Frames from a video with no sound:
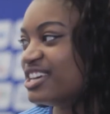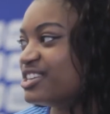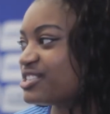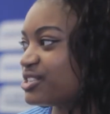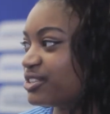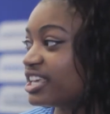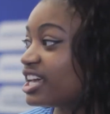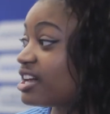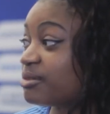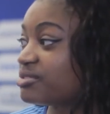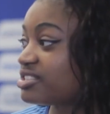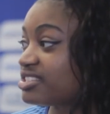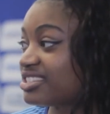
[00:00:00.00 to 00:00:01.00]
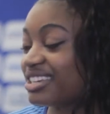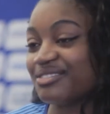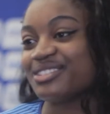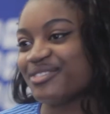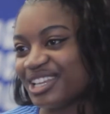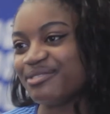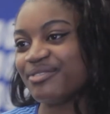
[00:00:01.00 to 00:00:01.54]
So, yeah, I'm just
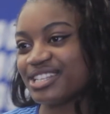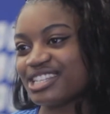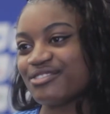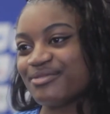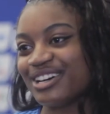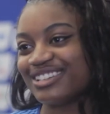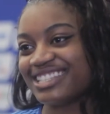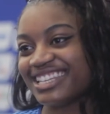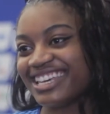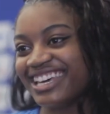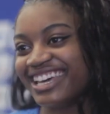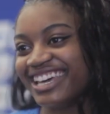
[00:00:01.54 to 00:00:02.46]
really positive about it.